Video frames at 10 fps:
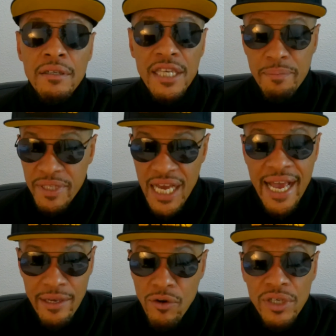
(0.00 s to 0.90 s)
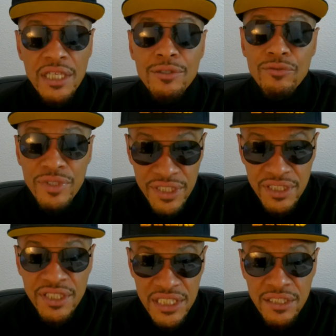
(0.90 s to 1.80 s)
keep an eye on
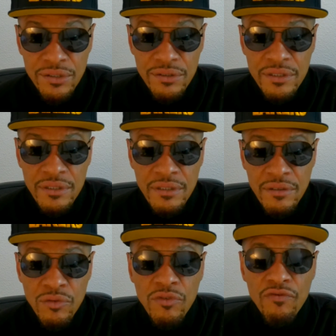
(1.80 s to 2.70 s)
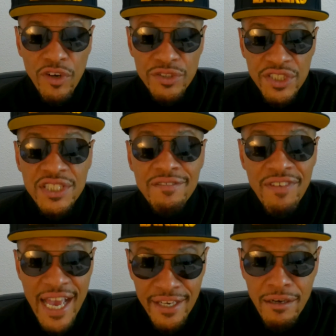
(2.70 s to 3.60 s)
Claressa Shields versus
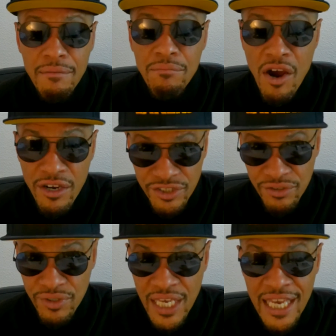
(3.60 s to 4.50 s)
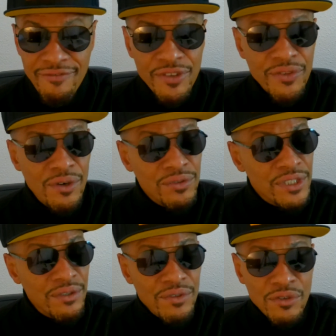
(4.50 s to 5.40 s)
Savannah Marshall. And for those
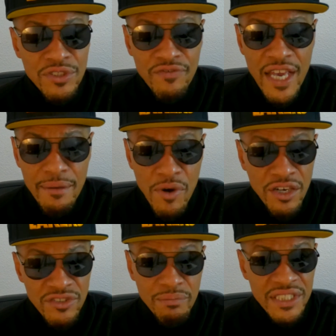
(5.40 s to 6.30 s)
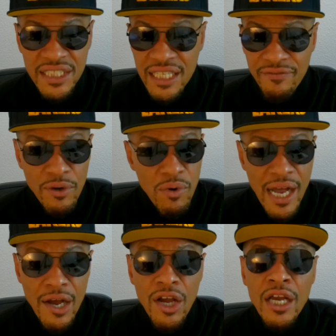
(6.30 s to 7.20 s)
that don't know Savannah Marshall, I've been saying it for a
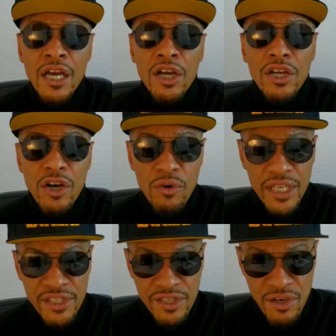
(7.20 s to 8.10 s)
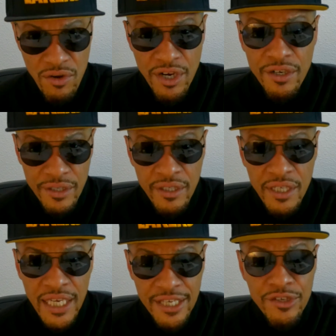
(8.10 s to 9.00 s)
while, go get to know her,
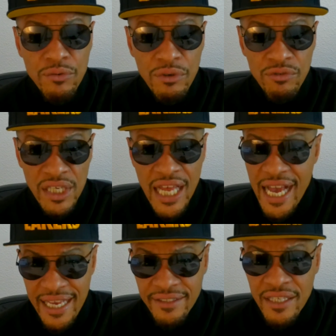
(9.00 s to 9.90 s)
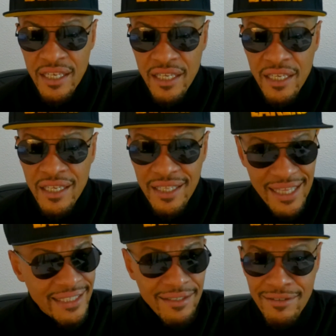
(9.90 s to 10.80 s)
and you will realize that
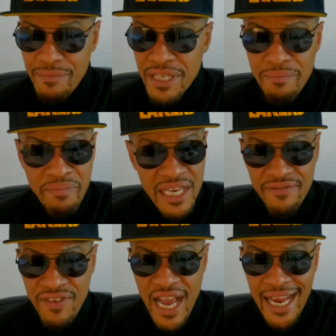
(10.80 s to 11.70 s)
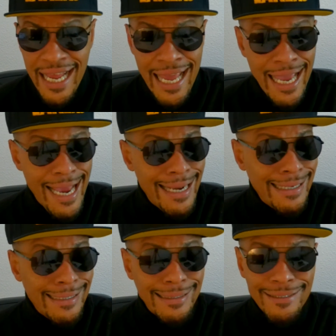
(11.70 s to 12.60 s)
that's going to be a big fight and
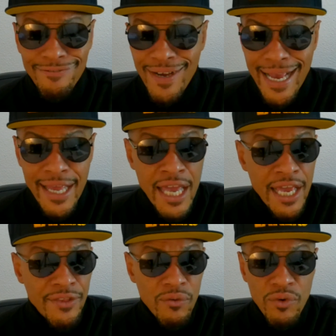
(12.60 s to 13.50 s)
a good fight. And the